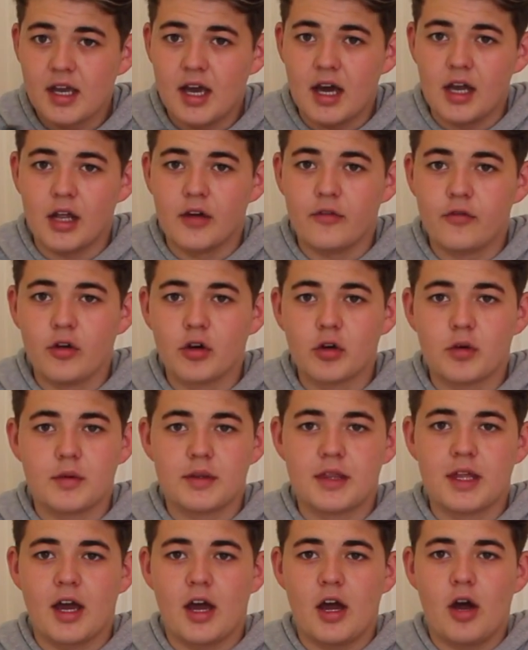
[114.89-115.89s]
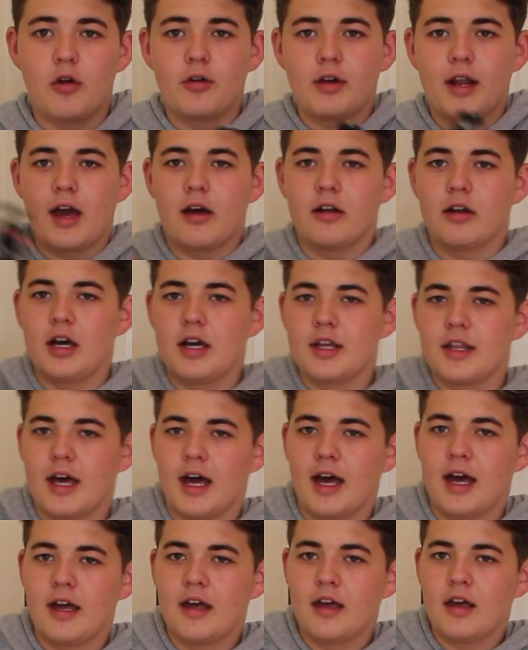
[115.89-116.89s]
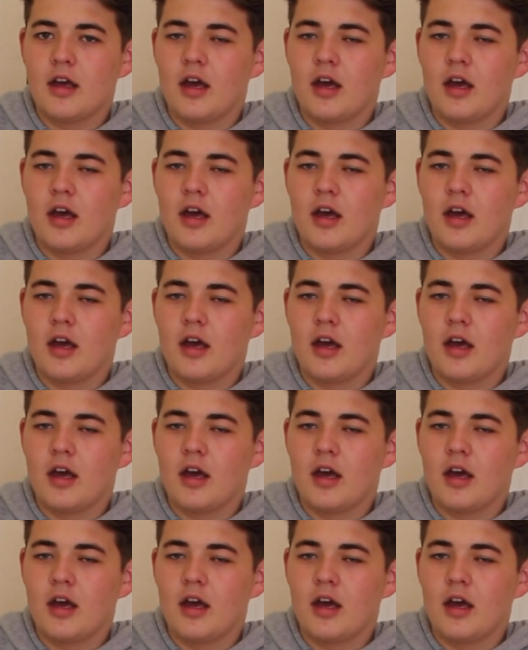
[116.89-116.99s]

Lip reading: and I vlog with it. I hold it out like that